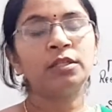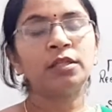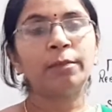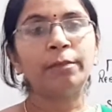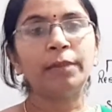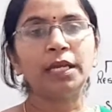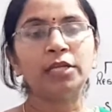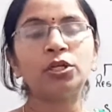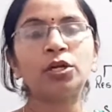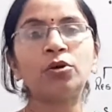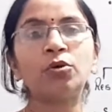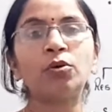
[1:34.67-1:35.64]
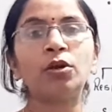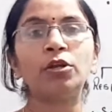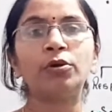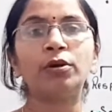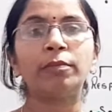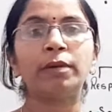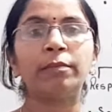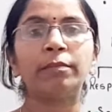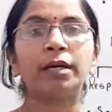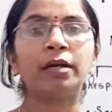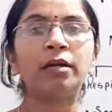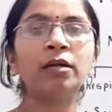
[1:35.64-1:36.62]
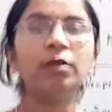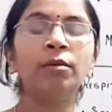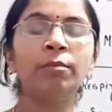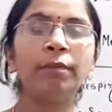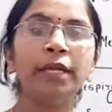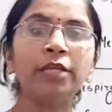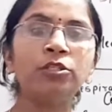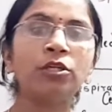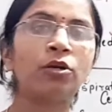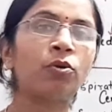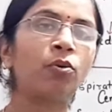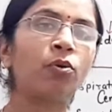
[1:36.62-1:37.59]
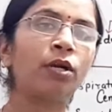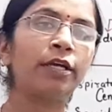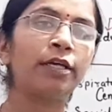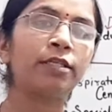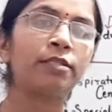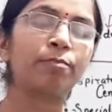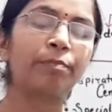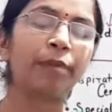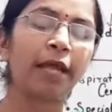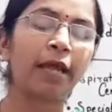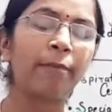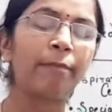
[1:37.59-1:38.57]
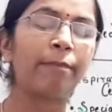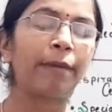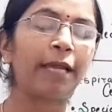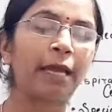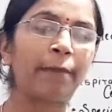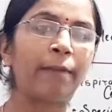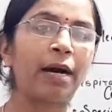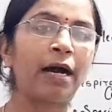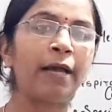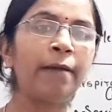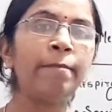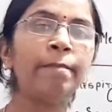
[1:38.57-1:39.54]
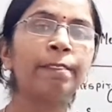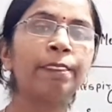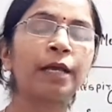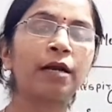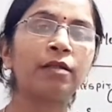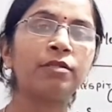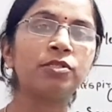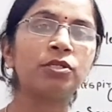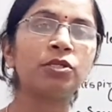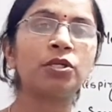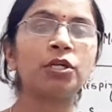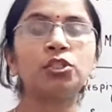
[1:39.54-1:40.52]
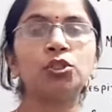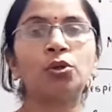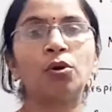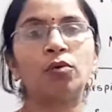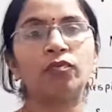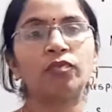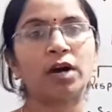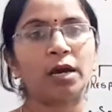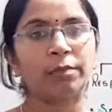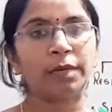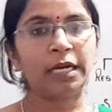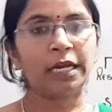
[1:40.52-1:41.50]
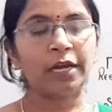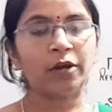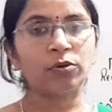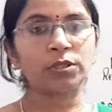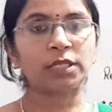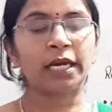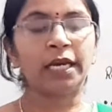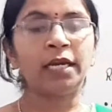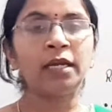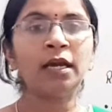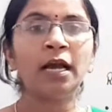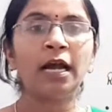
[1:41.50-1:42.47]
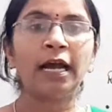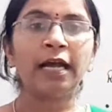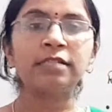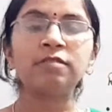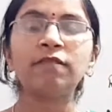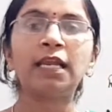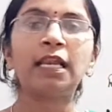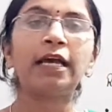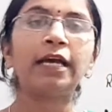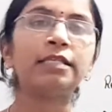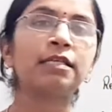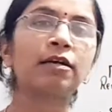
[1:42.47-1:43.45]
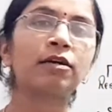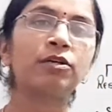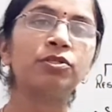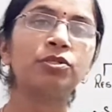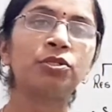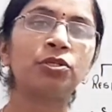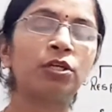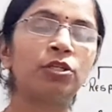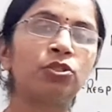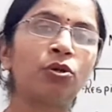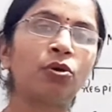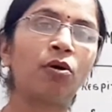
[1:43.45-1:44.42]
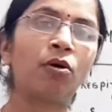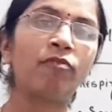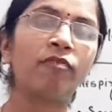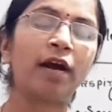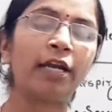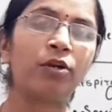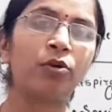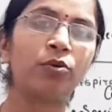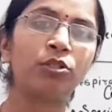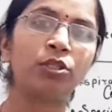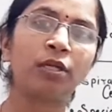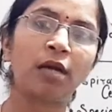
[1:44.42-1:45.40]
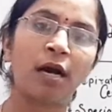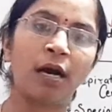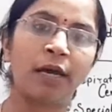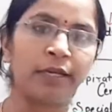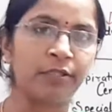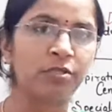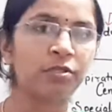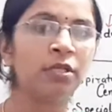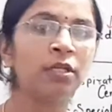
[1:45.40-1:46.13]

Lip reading: The major role you remember, major role is played by the concentration of carbon dioxide as well as the concentration of hydrogen ions.